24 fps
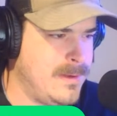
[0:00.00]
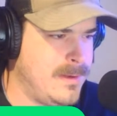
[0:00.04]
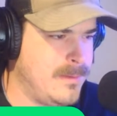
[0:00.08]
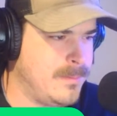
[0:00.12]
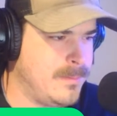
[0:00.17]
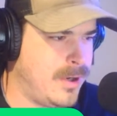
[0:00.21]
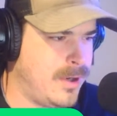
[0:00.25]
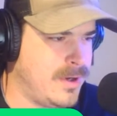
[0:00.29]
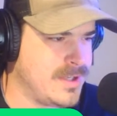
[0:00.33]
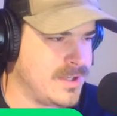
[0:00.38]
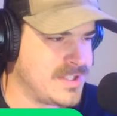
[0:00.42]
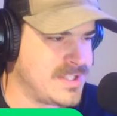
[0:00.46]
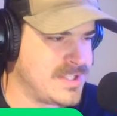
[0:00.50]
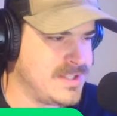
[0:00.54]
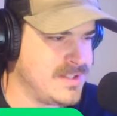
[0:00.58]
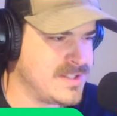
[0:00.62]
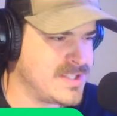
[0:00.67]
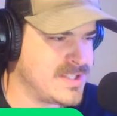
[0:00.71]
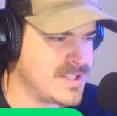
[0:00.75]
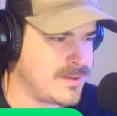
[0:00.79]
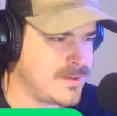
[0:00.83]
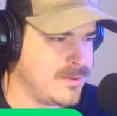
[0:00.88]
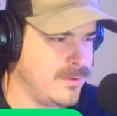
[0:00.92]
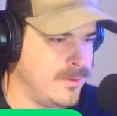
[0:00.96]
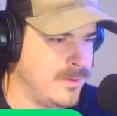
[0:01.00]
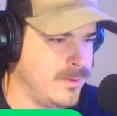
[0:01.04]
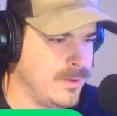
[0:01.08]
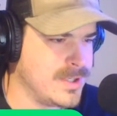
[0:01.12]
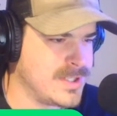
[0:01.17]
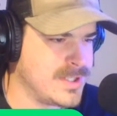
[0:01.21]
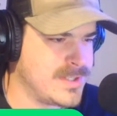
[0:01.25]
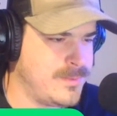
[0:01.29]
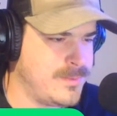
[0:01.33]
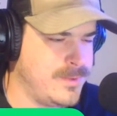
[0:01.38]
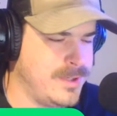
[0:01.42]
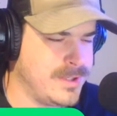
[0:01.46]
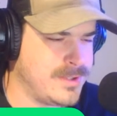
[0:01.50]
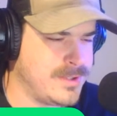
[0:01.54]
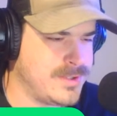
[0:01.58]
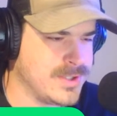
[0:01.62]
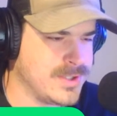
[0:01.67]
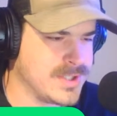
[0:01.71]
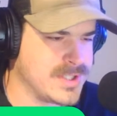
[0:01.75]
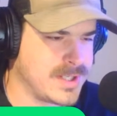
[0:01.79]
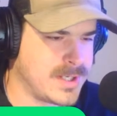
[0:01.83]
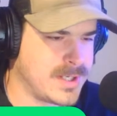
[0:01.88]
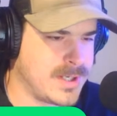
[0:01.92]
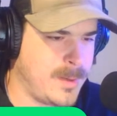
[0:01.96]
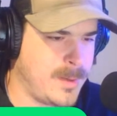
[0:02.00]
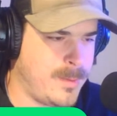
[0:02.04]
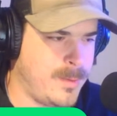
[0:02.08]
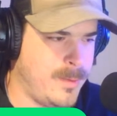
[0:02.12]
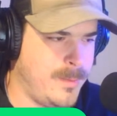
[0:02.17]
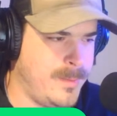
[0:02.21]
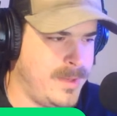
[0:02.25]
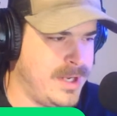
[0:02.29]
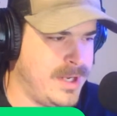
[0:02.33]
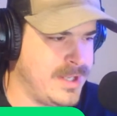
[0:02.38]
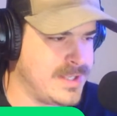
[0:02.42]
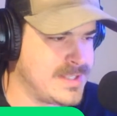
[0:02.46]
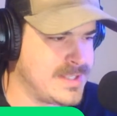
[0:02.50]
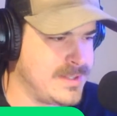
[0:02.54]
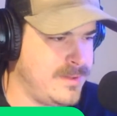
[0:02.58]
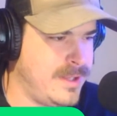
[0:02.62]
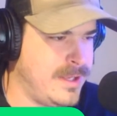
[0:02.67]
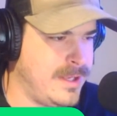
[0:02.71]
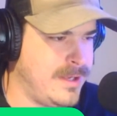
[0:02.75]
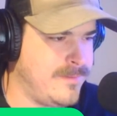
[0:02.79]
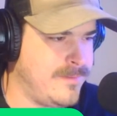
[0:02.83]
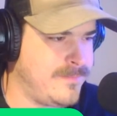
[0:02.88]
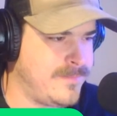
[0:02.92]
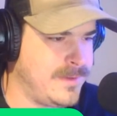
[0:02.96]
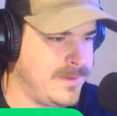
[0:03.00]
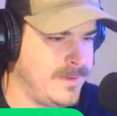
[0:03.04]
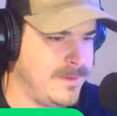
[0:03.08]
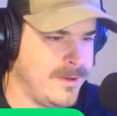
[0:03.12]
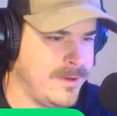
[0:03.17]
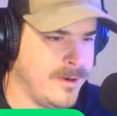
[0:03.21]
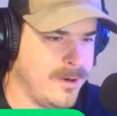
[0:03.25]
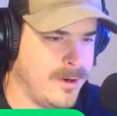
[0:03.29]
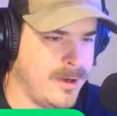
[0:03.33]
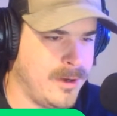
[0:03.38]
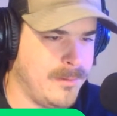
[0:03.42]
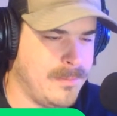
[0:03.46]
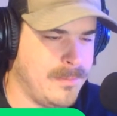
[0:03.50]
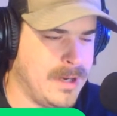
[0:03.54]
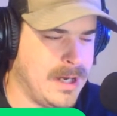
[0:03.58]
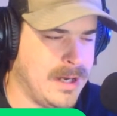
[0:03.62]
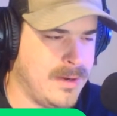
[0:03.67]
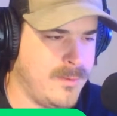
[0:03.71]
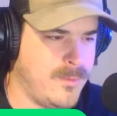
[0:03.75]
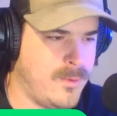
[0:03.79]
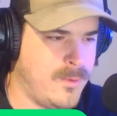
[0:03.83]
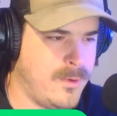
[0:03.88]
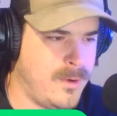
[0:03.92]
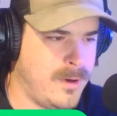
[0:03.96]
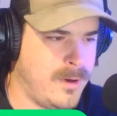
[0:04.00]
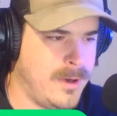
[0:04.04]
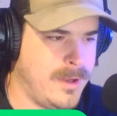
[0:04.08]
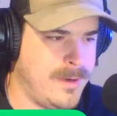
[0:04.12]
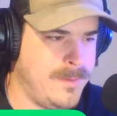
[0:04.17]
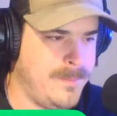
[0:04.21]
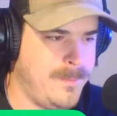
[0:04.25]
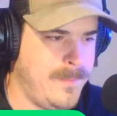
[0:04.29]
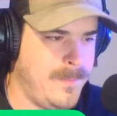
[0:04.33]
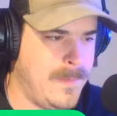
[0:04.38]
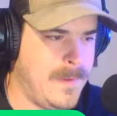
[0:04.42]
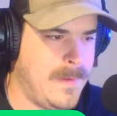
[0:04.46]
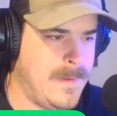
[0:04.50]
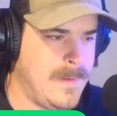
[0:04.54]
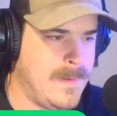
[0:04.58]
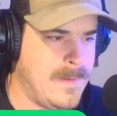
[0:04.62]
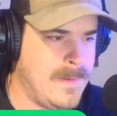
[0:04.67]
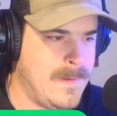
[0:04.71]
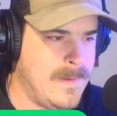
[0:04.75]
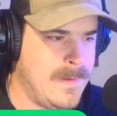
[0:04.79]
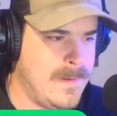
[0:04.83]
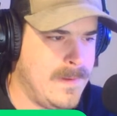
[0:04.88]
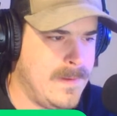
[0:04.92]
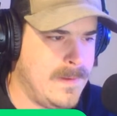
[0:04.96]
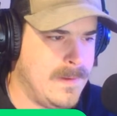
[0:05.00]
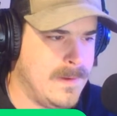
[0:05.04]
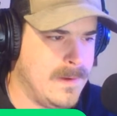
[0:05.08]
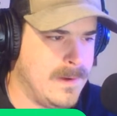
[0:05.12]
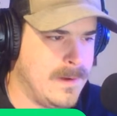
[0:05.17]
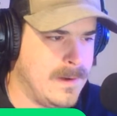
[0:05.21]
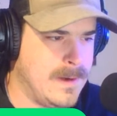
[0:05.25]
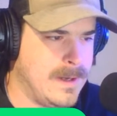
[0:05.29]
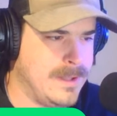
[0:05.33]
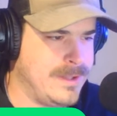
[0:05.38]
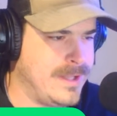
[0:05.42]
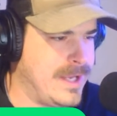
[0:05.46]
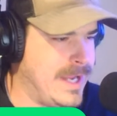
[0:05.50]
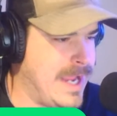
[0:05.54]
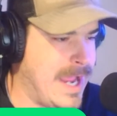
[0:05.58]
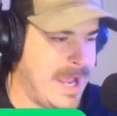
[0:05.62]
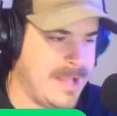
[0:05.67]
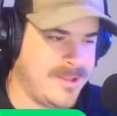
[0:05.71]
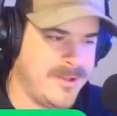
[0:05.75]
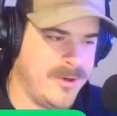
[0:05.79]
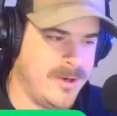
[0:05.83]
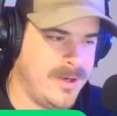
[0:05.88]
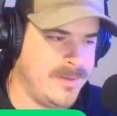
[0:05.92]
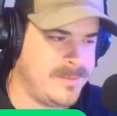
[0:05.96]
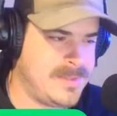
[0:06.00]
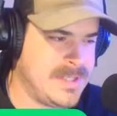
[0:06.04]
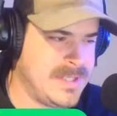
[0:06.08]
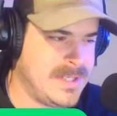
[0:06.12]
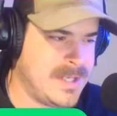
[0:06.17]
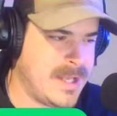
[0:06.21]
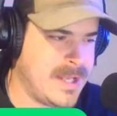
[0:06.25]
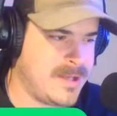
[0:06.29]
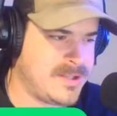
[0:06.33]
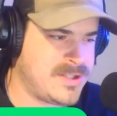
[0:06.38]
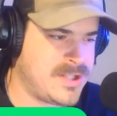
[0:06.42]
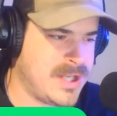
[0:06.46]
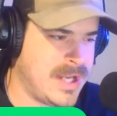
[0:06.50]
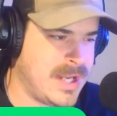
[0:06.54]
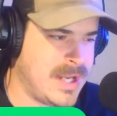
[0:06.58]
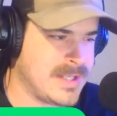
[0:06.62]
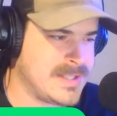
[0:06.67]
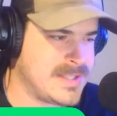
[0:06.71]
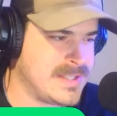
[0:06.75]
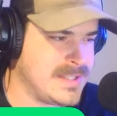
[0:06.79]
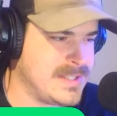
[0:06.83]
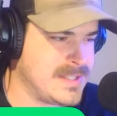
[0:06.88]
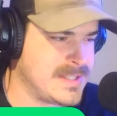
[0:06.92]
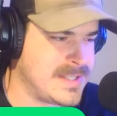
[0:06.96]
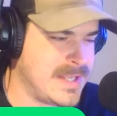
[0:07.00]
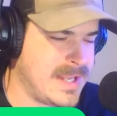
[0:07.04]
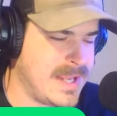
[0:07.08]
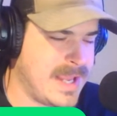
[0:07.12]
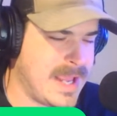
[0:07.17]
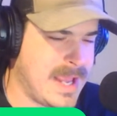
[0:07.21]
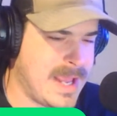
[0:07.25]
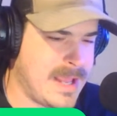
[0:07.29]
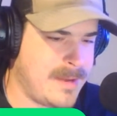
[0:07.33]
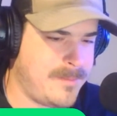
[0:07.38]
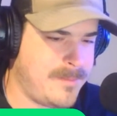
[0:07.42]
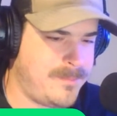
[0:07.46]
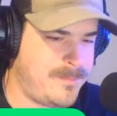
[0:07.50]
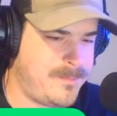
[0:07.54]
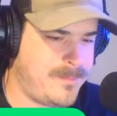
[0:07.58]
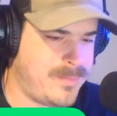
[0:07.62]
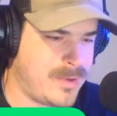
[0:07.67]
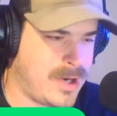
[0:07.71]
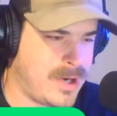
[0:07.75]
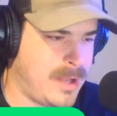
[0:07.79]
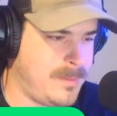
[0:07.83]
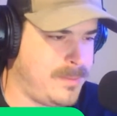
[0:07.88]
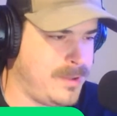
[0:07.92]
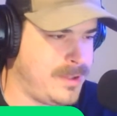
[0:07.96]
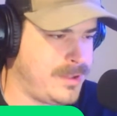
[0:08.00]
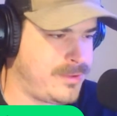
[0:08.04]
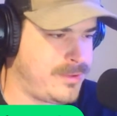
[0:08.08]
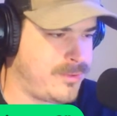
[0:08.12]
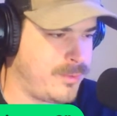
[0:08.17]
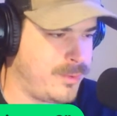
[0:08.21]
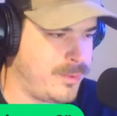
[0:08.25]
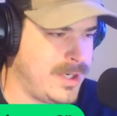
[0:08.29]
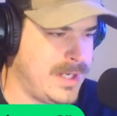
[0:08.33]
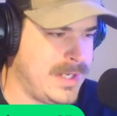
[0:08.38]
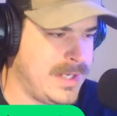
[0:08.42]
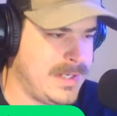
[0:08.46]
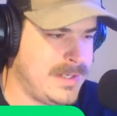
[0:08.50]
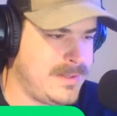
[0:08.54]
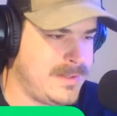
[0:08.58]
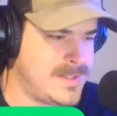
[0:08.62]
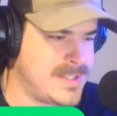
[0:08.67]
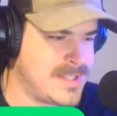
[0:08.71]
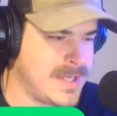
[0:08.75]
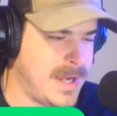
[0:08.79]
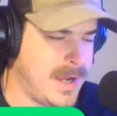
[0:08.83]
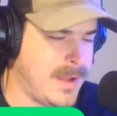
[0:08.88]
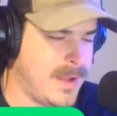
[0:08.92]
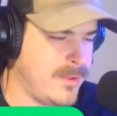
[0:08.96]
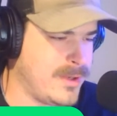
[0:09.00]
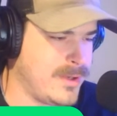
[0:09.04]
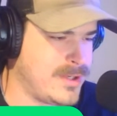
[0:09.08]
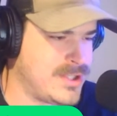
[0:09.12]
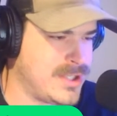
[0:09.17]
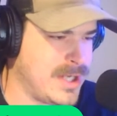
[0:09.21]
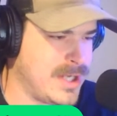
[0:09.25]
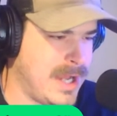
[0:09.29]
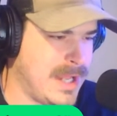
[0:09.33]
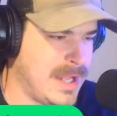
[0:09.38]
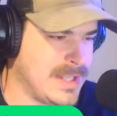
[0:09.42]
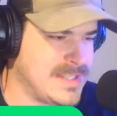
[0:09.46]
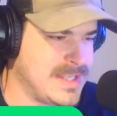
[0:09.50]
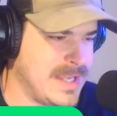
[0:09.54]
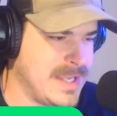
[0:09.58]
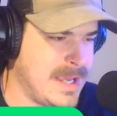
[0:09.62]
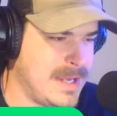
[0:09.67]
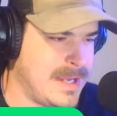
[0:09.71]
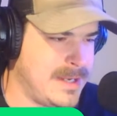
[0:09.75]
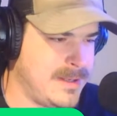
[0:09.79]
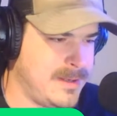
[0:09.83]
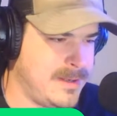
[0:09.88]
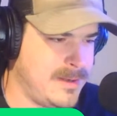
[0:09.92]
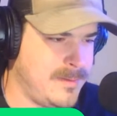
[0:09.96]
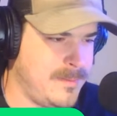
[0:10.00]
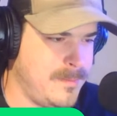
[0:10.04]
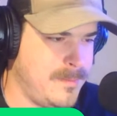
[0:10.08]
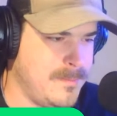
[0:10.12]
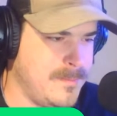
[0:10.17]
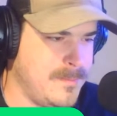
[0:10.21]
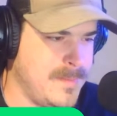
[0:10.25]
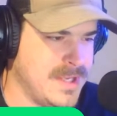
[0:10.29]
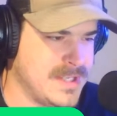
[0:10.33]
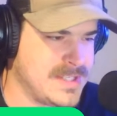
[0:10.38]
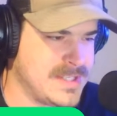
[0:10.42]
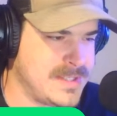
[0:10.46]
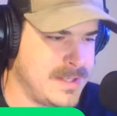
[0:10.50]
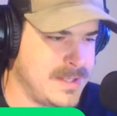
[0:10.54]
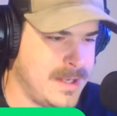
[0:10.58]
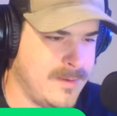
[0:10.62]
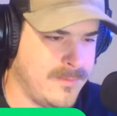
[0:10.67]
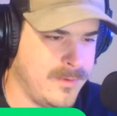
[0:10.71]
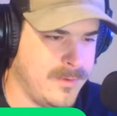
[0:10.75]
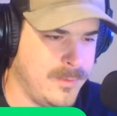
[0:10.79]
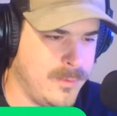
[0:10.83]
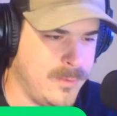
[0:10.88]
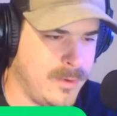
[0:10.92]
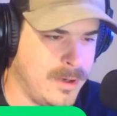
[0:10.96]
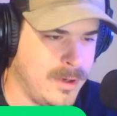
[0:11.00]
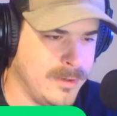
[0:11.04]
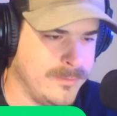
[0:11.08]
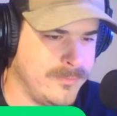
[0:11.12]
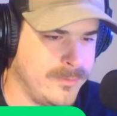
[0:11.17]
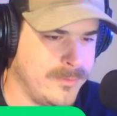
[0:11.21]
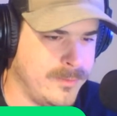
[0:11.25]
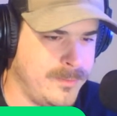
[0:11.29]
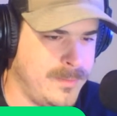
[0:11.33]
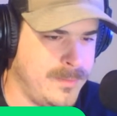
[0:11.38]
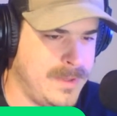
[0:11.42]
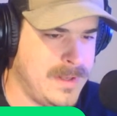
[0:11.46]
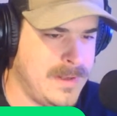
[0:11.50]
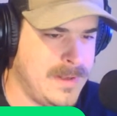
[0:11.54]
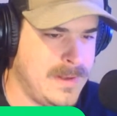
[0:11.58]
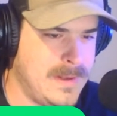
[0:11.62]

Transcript: Boston scores with just a couple minutes left. They're up by 1. They had their empty net chances. They had probably 3 solid shots at it, missed every one of them.